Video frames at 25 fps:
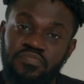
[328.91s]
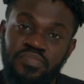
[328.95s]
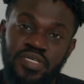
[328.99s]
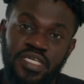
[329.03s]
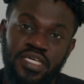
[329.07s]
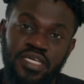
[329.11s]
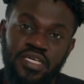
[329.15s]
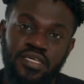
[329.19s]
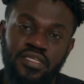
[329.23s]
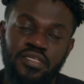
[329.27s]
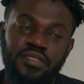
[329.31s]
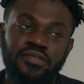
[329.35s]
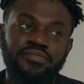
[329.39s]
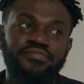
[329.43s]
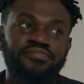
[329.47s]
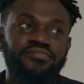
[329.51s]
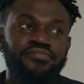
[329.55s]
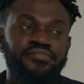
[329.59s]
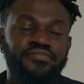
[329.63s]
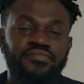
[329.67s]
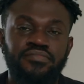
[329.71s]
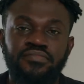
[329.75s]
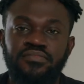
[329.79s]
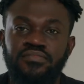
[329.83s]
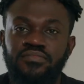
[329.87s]
being,
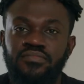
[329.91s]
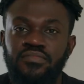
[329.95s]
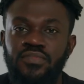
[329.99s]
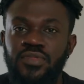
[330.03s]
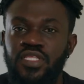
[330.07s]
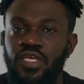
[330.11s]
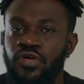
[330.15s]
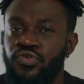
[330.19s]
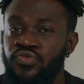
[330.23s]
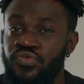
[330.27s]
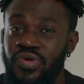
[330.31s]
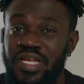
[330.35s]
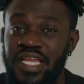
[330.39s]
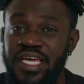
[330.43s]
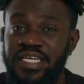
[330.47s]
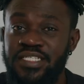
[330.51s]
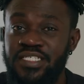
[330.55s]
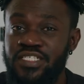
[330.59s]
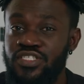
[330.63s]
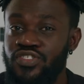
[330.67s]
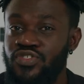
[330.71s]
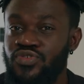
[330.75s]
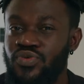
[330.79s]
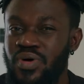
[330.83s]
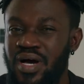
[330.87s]

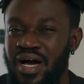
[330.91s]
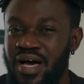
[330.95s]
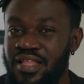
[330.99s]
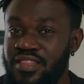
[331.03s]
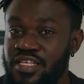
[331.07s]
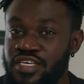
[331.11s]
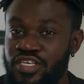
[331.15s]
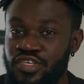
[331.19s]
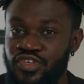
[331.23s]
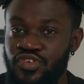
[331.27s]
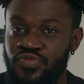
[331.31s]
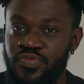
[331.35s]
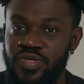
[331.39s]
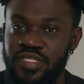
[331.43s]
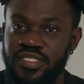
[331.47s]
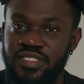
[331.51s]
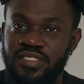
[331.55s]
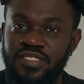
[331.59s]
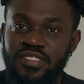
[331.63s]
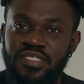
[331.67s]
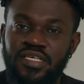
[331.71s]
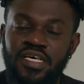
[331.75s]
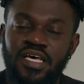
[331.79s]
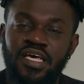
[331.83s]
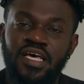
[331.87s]
relating to other
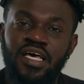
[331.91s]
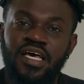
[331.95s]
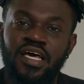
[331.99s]
humans,